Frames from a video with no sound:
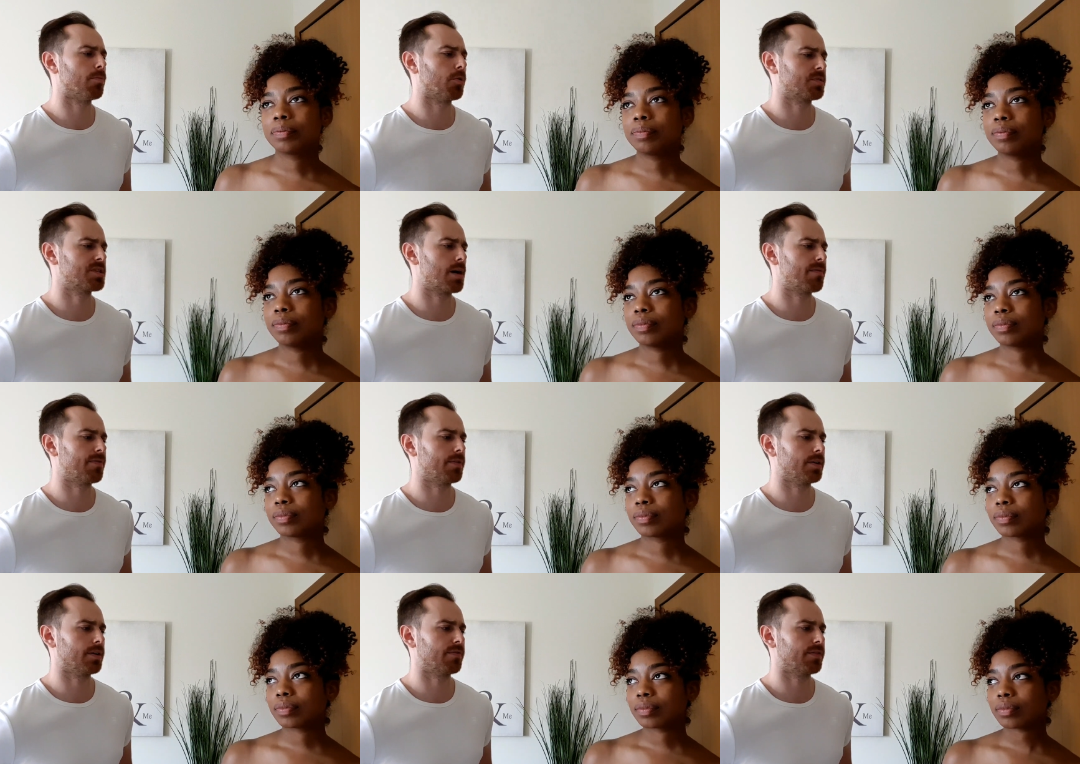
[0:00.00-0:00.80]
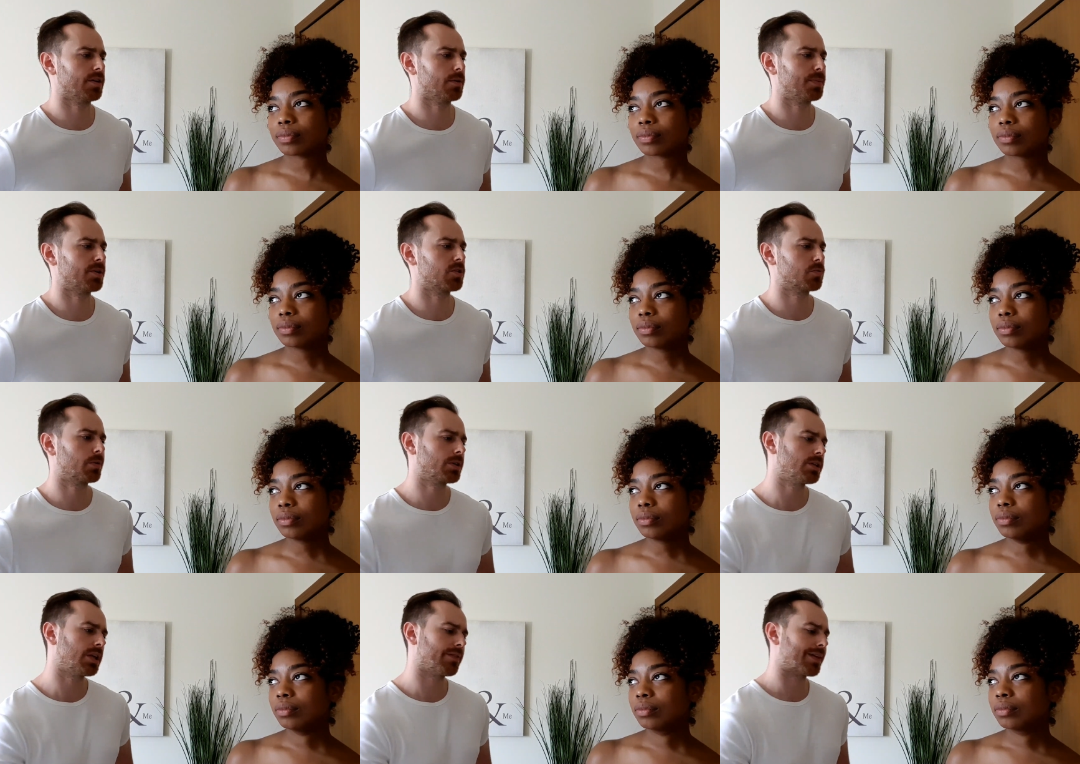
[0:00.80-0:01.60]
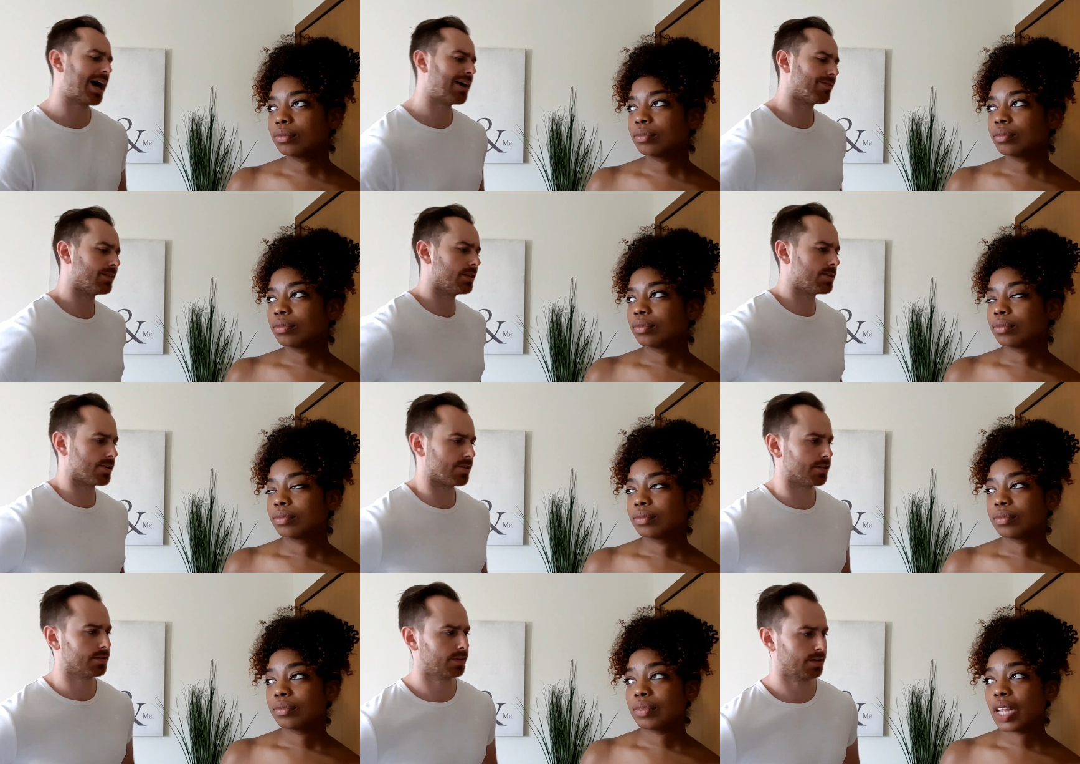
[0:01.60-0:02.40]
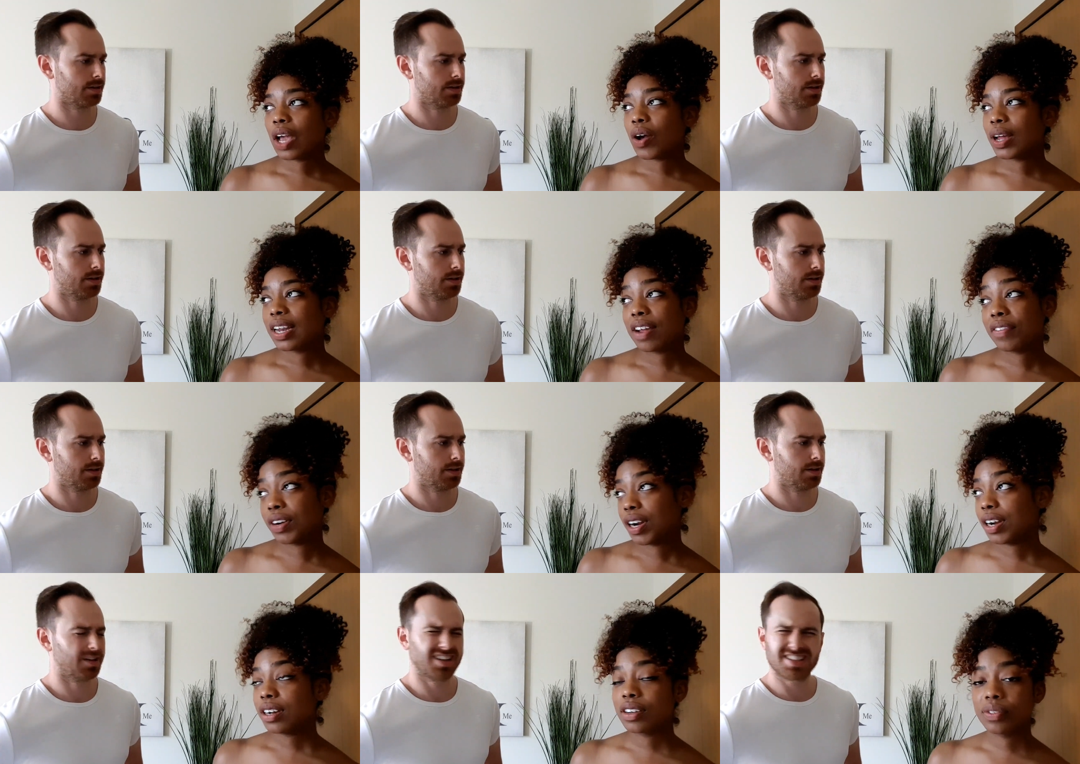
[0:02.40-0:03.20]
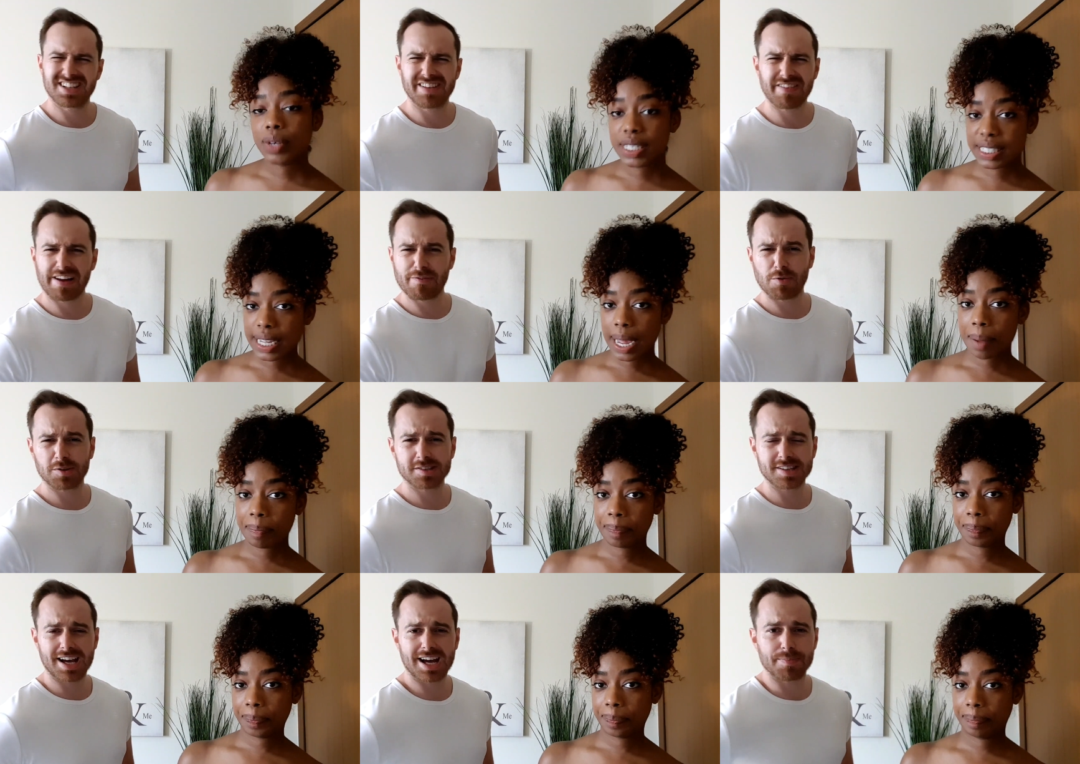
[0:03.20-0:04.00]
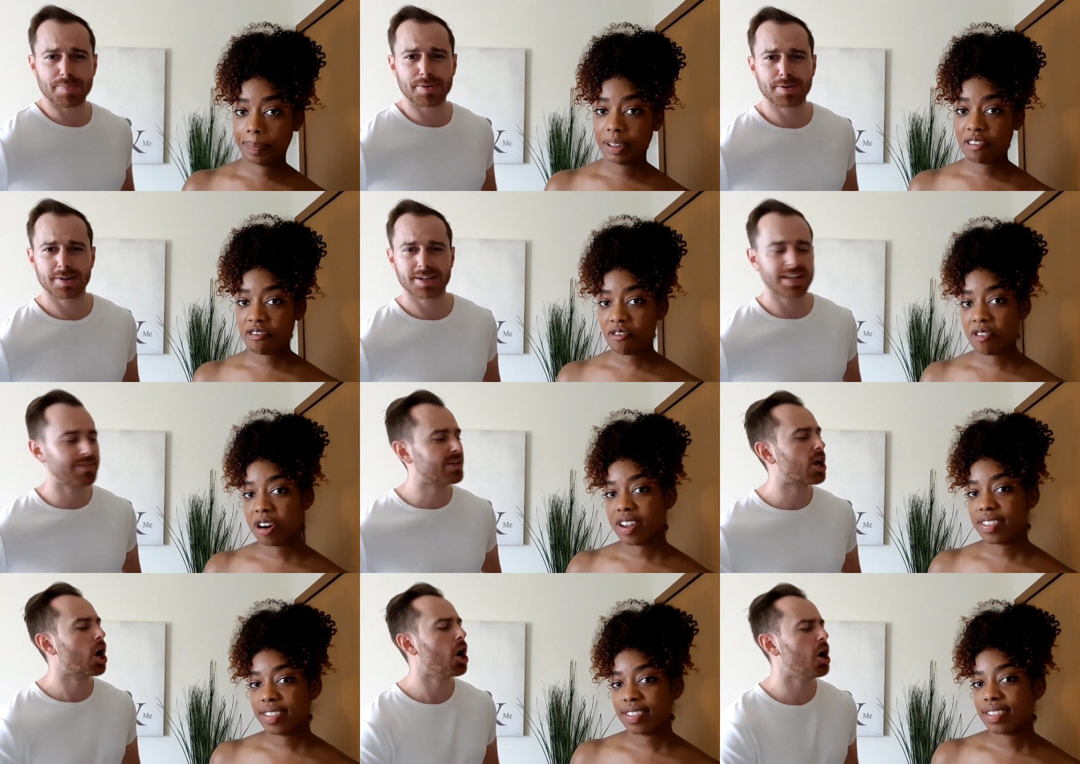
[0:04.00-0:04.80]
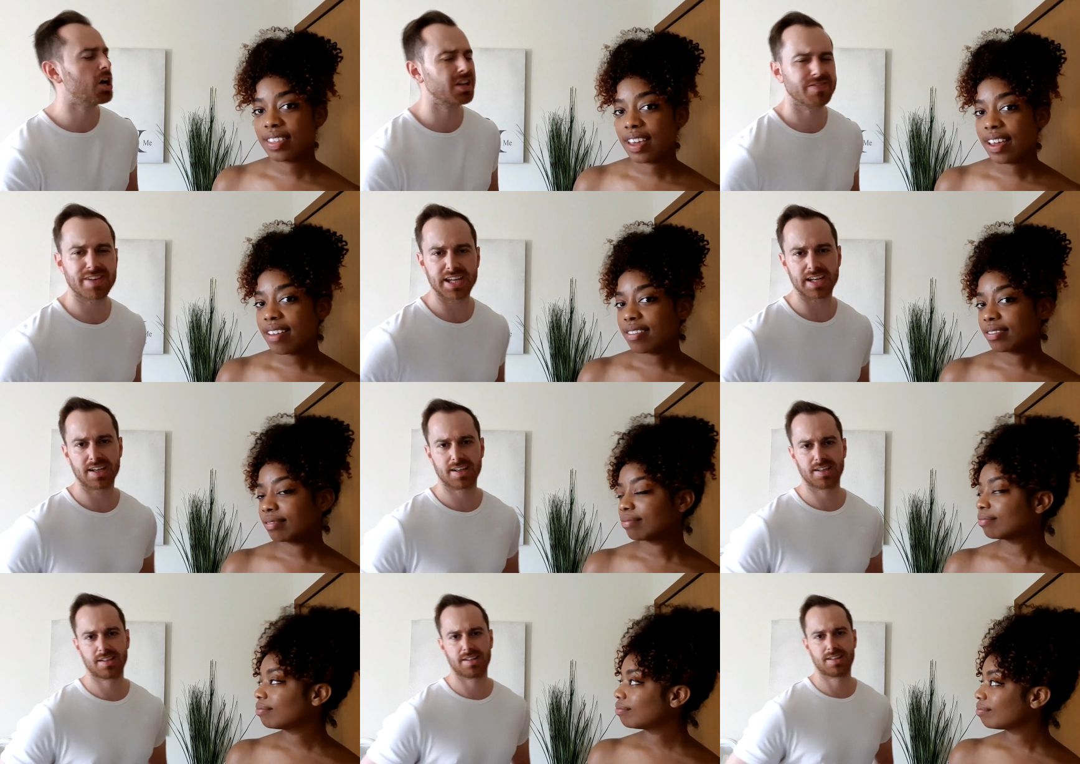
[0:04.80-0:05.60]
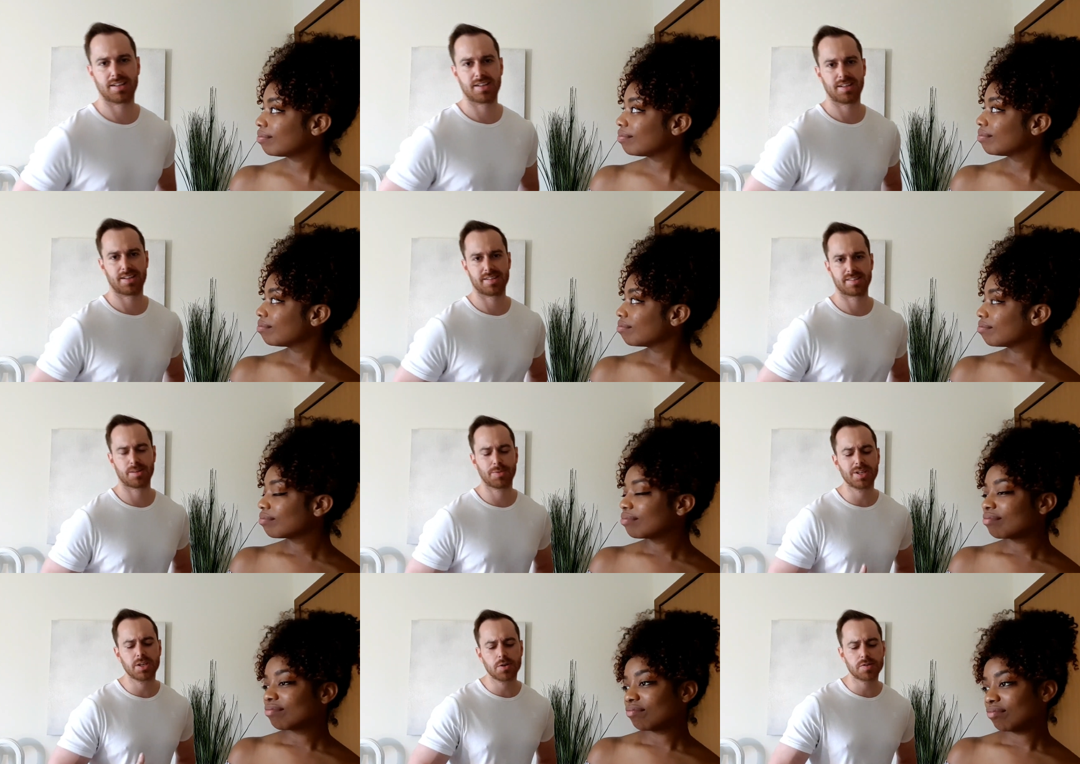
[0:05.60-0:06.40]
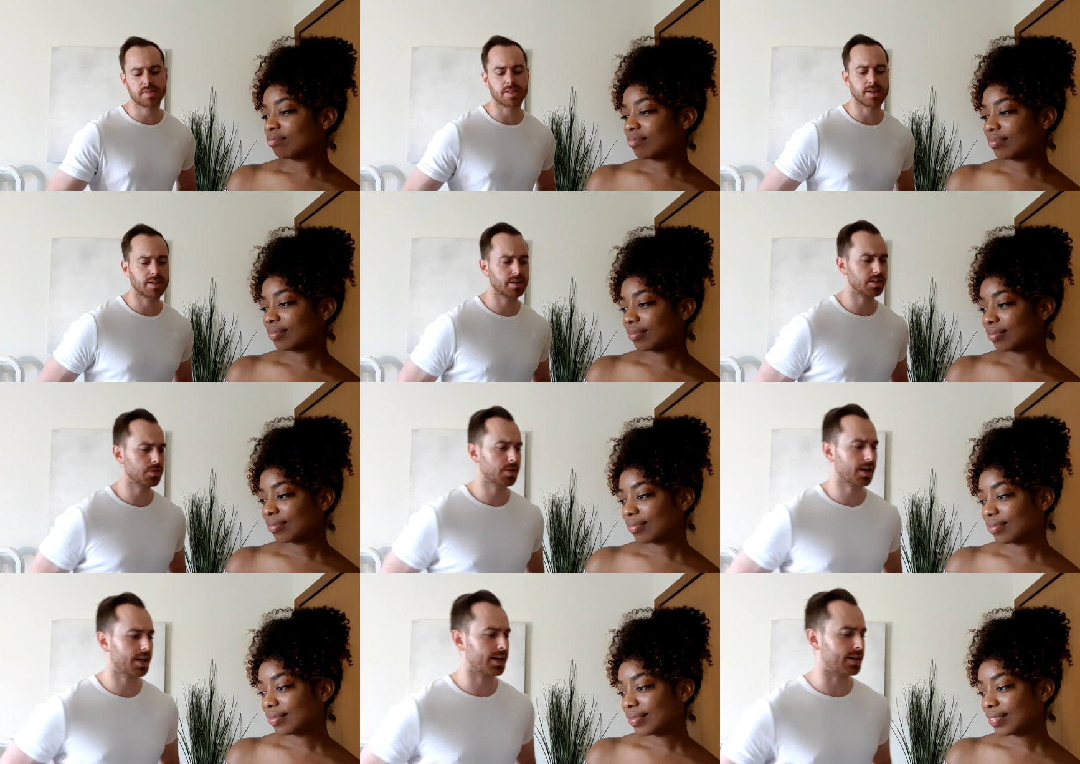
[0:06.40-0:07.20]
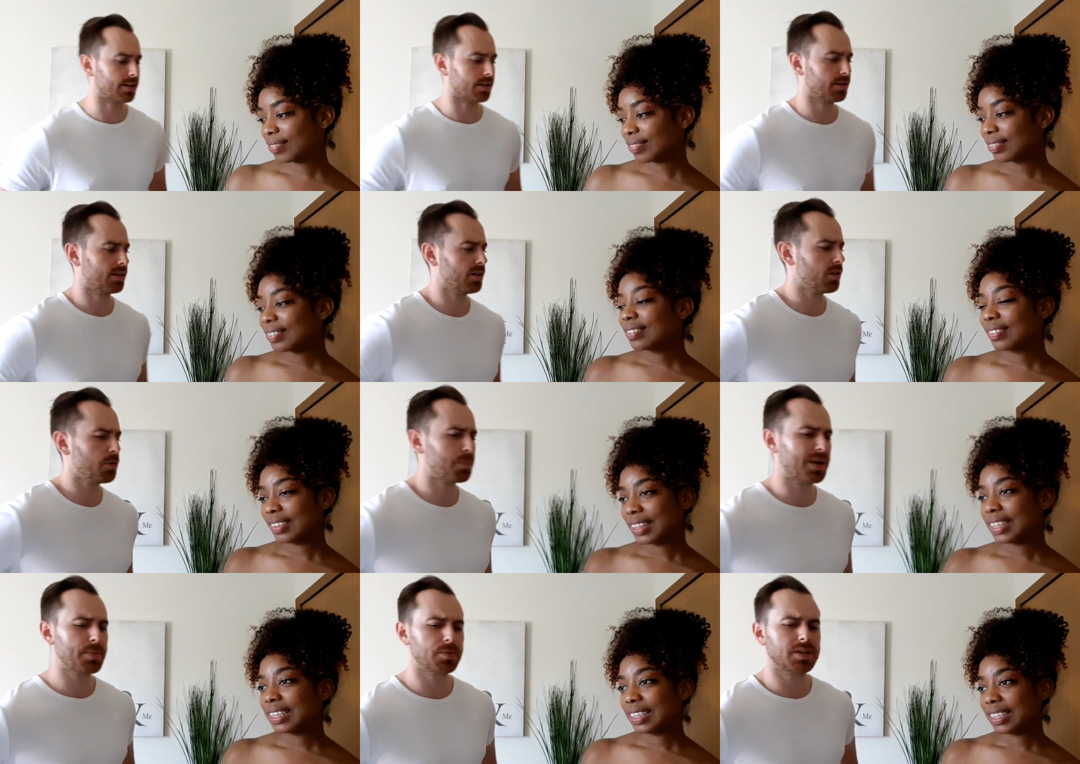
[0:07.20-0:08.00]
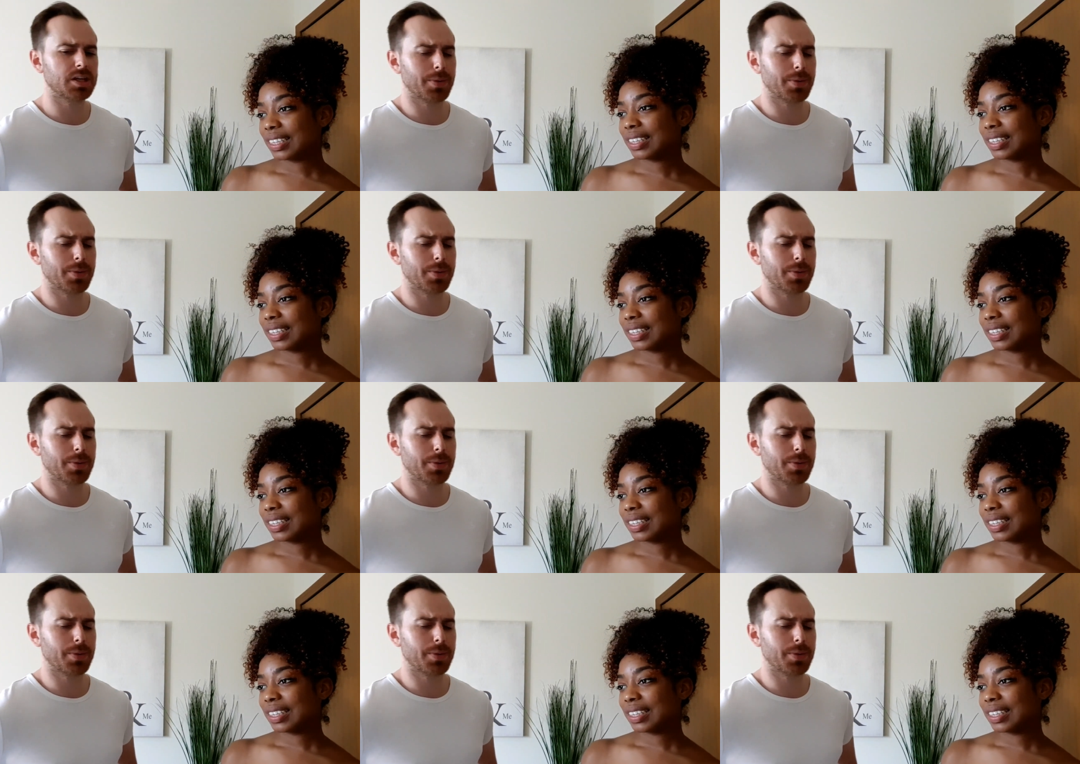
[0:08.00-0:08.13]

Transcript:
Speaker 1: WhatsApp for you, for you because one you didn't even have it, did you?
Speaker 2: No, I never heard of WhatsApp. Never WhatsApp. Before.
Speaker 1: Didn't even heard of it. See, we use it in the UK. You people in the